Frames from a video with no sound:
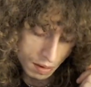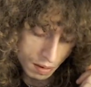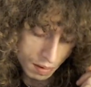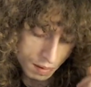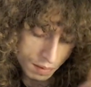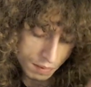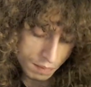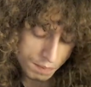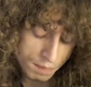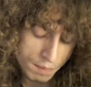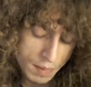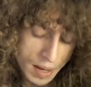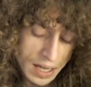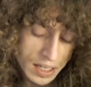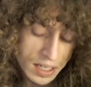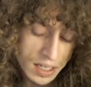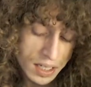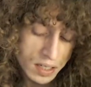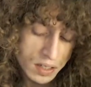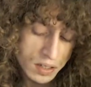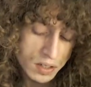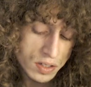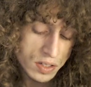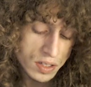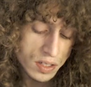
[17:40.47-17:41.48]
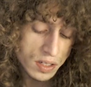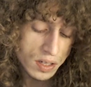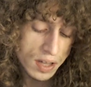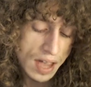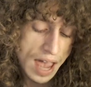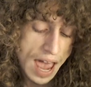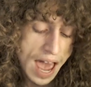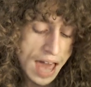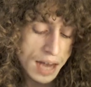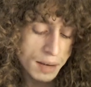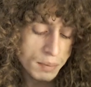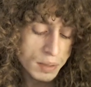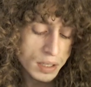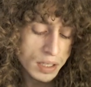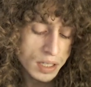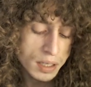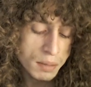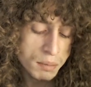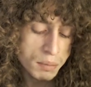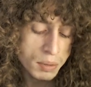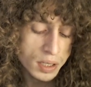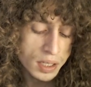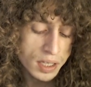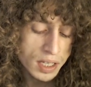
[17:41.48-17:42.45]
many still
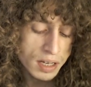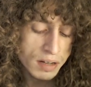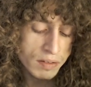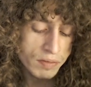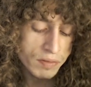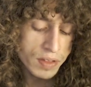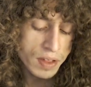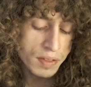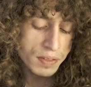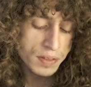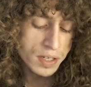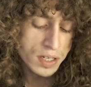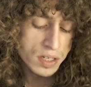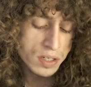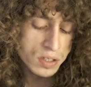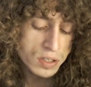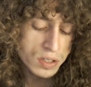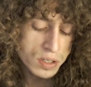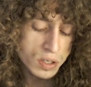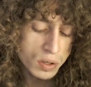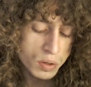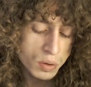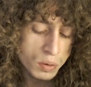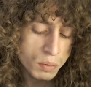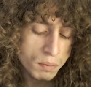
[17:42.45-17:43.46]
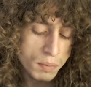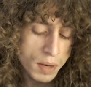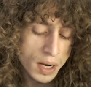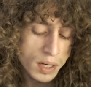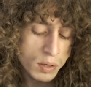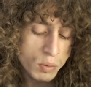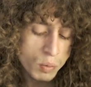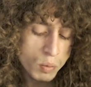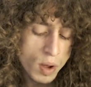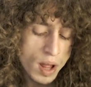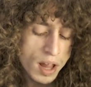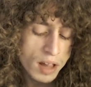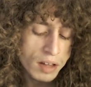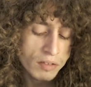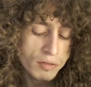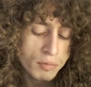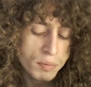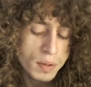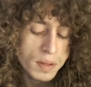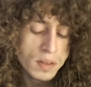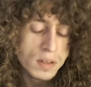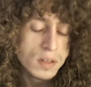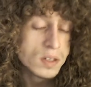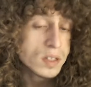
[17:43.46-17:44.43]
adamantly believe that these two might well have
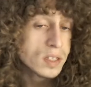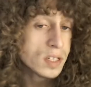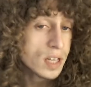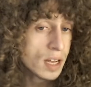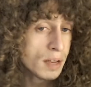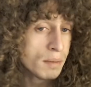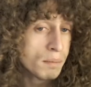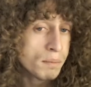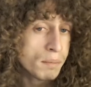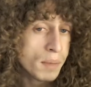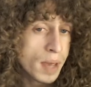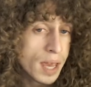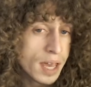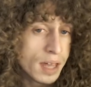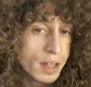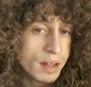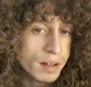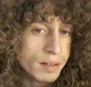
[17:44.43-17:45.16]
been the same man.